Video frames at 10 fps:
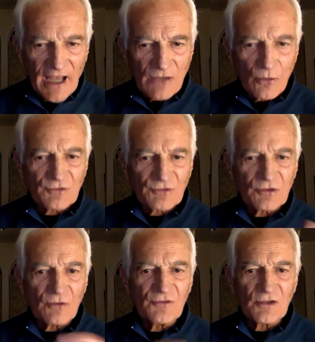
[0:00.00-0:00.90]
and
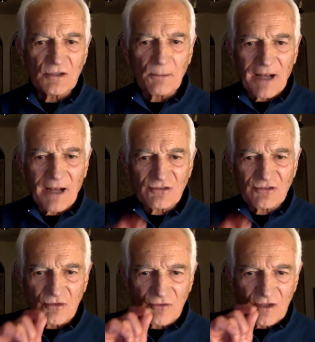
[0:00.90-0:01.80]
also feel the
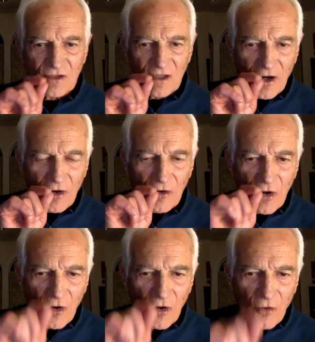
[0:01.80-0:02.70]
passage of the
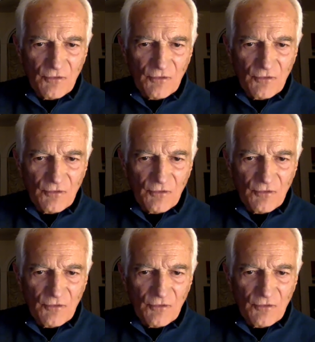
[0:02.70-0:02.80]
air